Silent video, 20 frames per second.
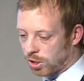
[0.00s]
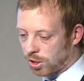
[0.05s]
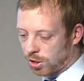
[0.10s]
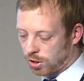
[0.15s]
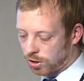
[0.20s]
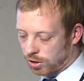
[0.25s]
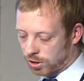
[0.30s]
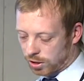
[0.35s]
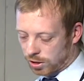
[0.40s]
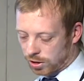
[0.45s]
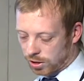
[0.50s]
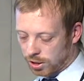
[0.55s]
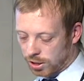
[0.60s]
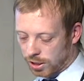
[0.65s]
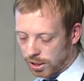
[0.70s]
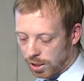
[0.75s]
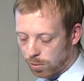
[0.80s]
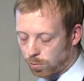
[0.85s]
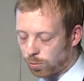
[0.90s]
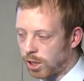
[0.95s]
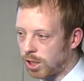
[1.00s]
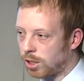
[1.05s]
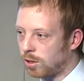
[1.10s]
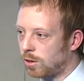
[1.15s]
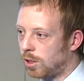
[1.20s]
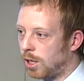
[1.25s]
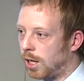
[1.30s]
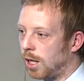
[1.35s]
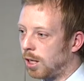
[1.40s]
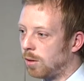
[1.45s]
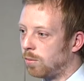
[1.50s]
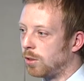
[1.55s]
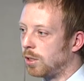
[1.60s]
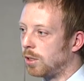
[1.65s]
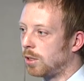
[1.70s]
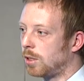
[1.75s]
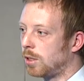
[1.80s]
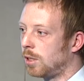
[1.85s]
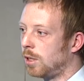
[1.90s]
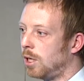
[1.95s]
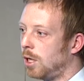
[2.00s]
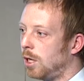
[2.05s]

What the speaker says: cost to that manual element